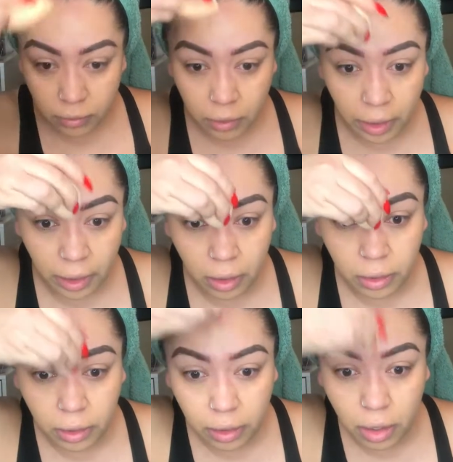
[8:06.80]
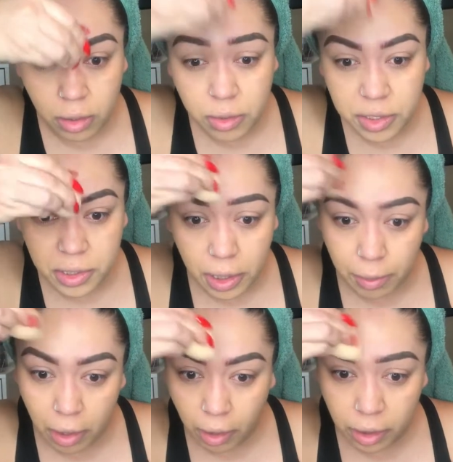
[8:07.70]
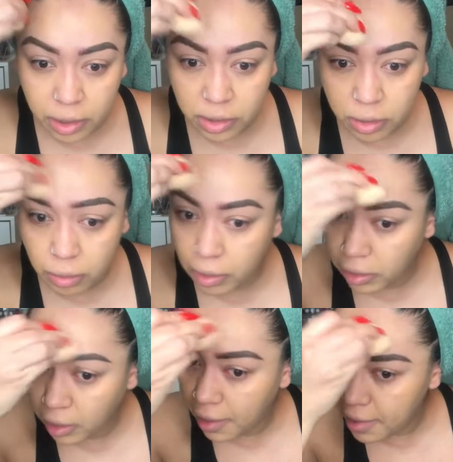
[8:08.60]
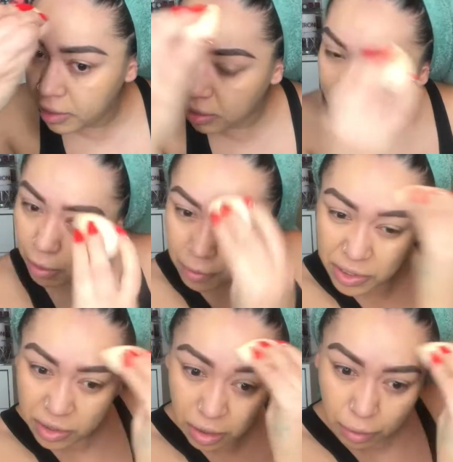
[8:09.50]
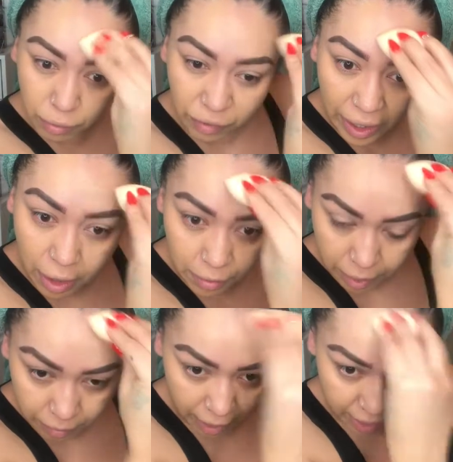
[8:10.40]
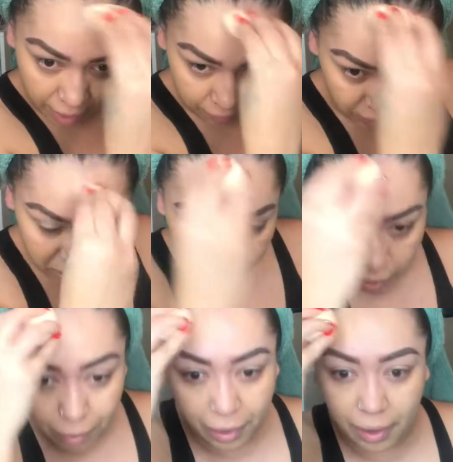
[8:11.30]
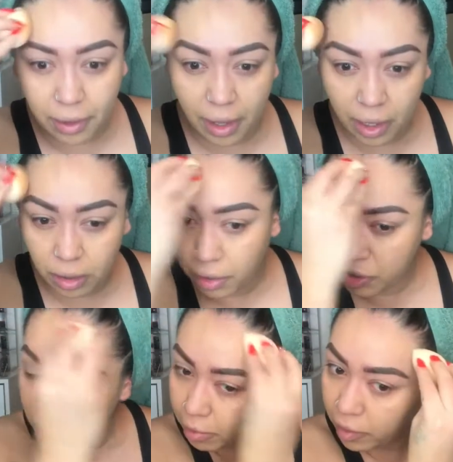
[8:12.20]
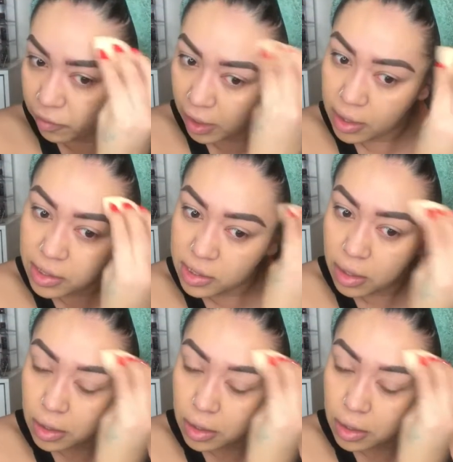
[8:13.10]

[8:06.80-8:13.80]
Right here on the nose, C-bar, because you don't want that. I'm always turned very red every time I apply like lotion on my face.